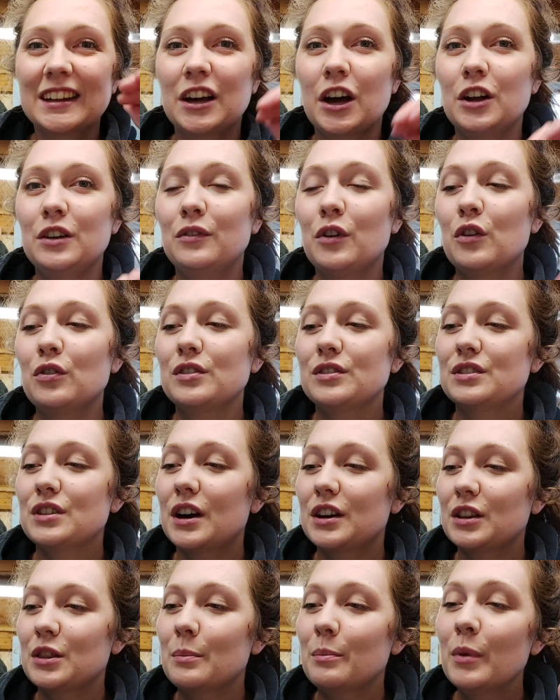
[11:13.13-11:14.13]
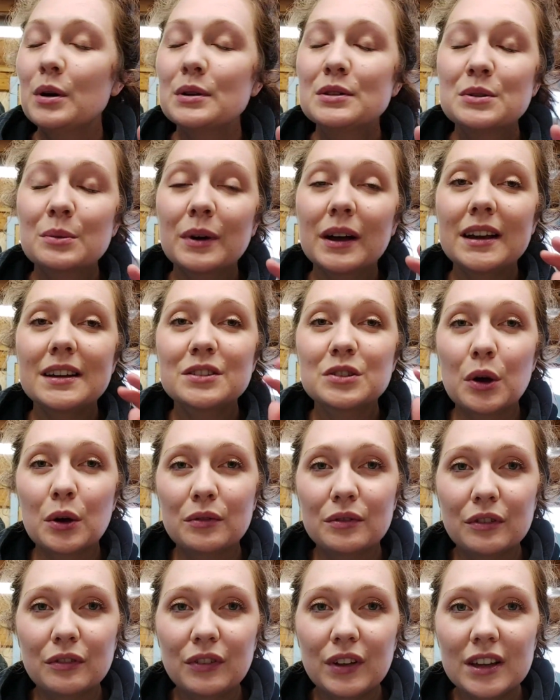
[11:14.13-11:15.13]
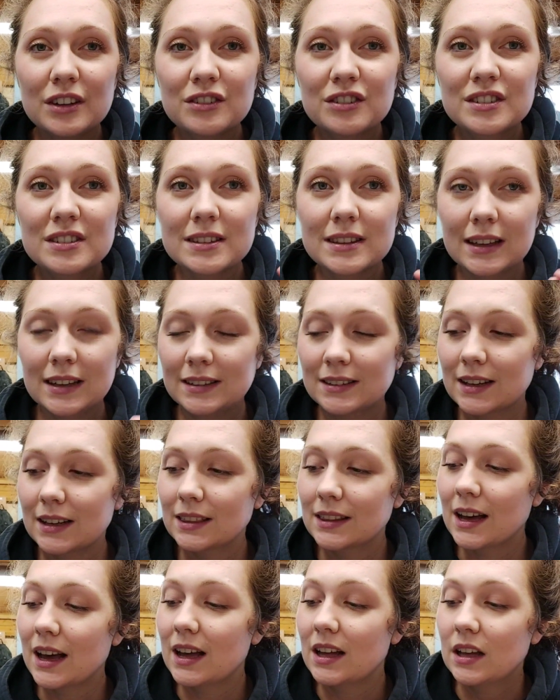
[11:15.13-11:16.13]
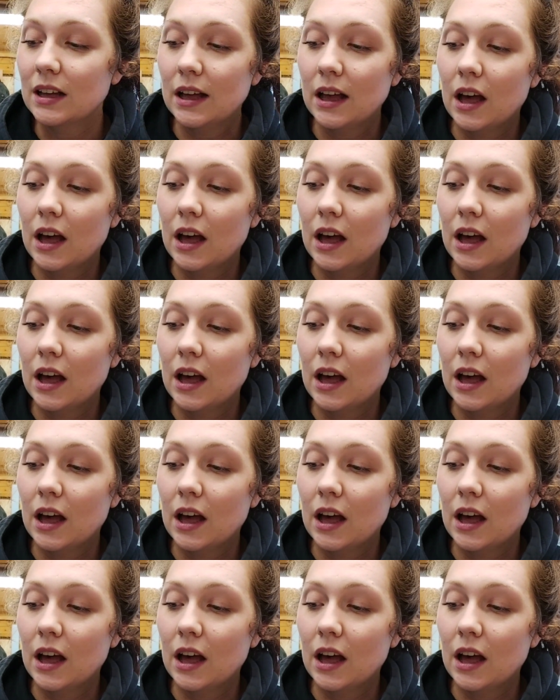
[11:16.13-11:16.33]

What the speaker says: kind of on the side of the motorways, over fields, things like that.